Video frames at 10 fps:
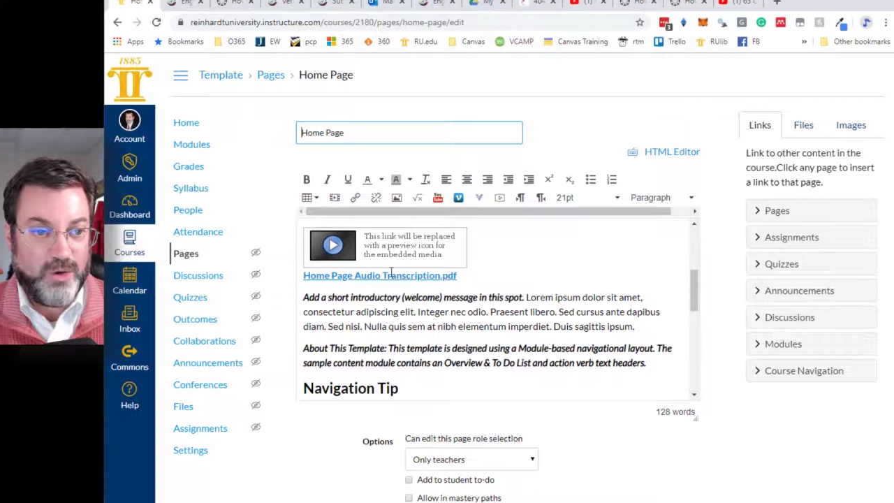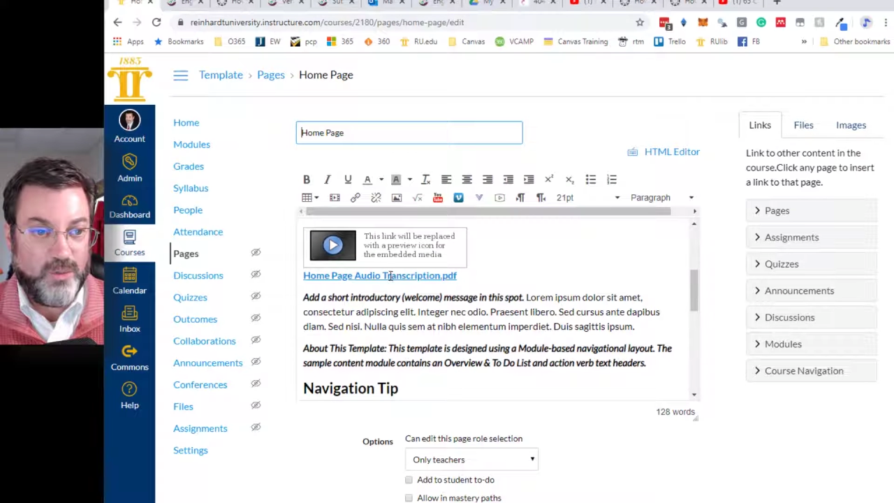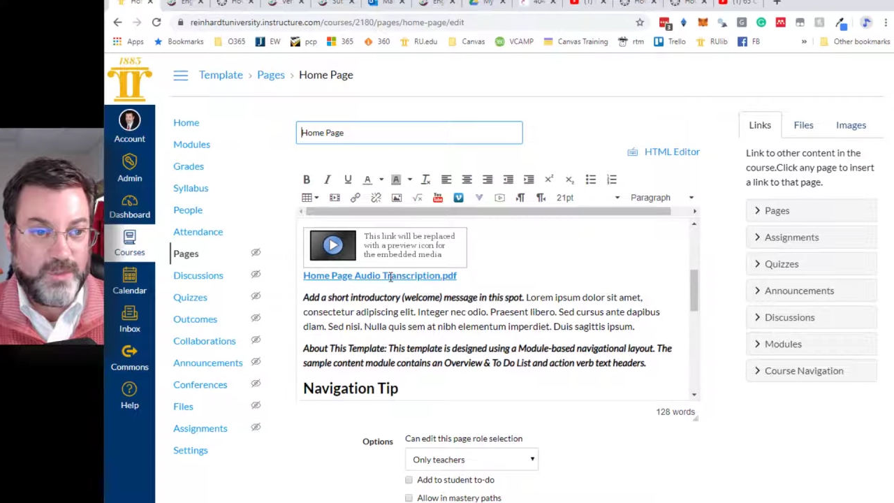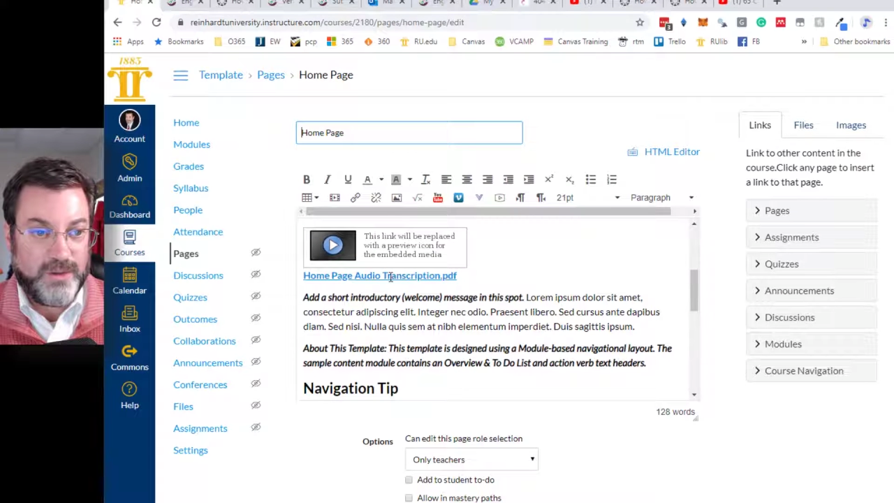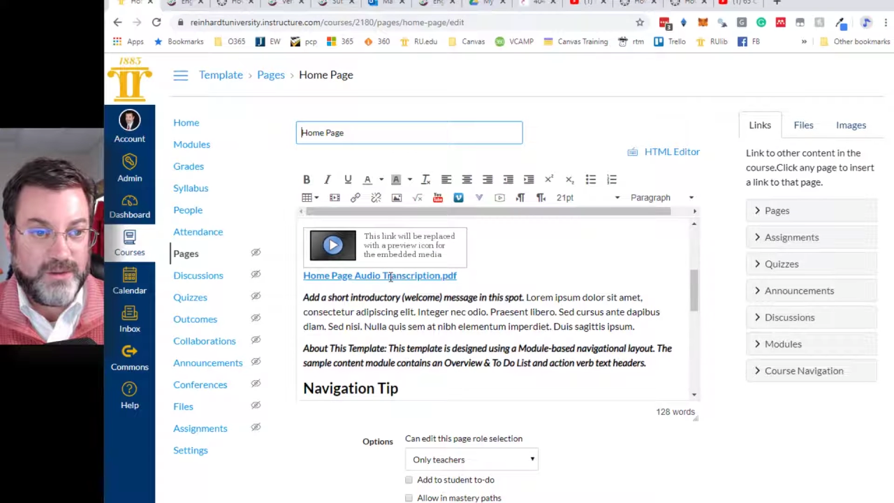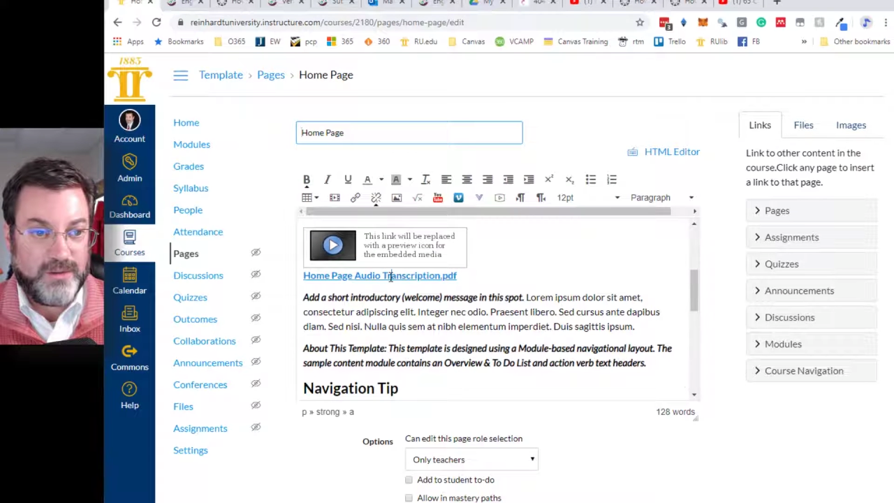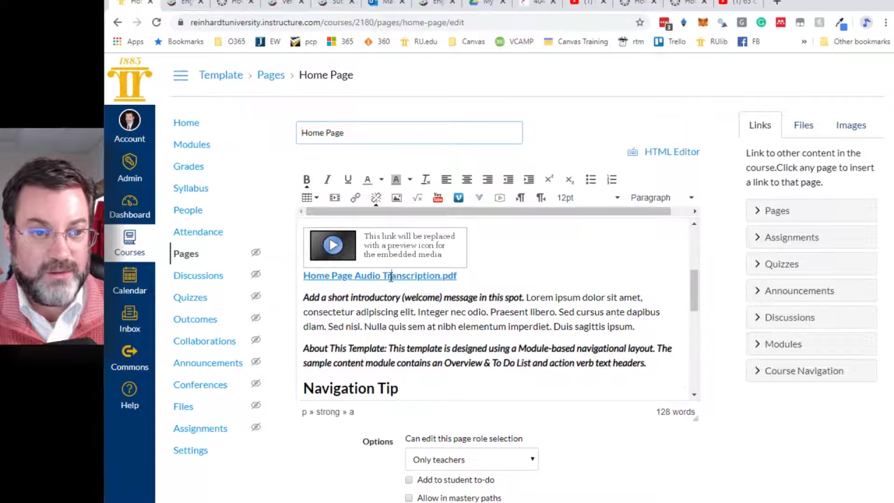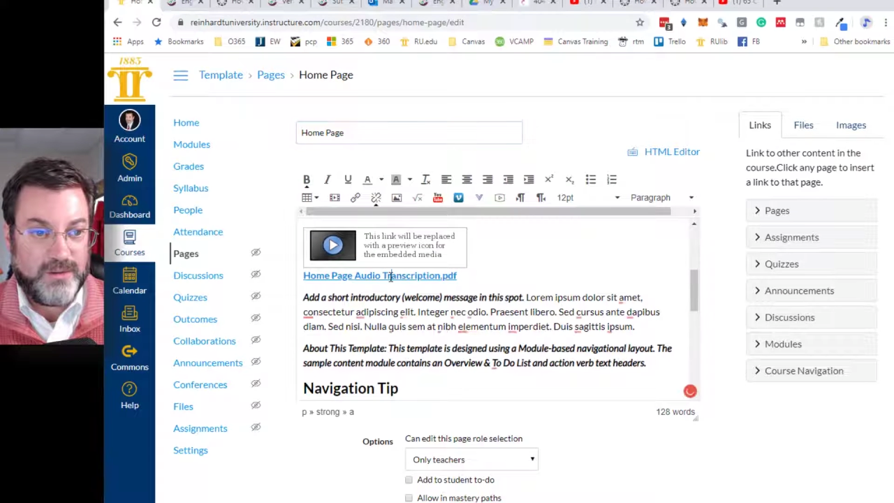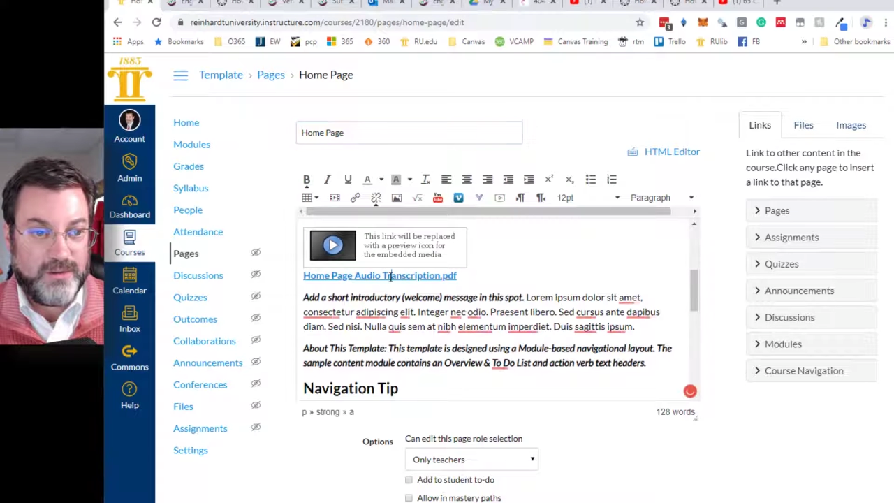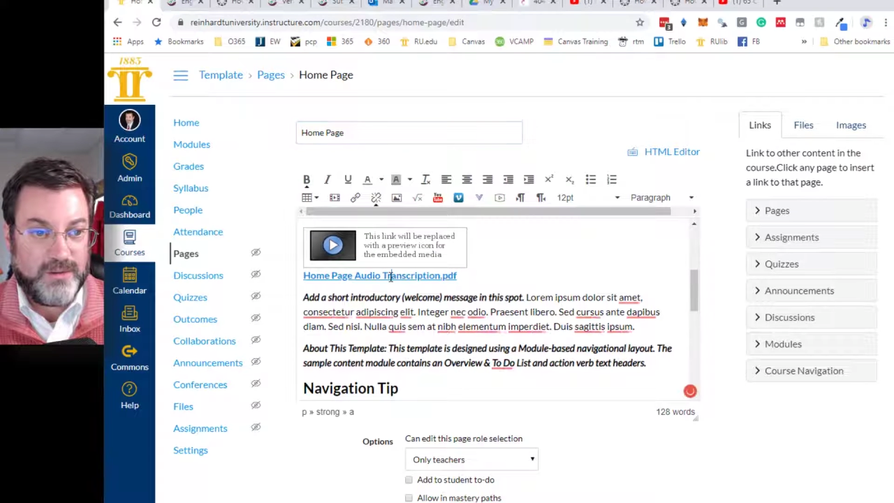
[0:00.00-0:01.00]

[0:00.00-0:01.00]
open,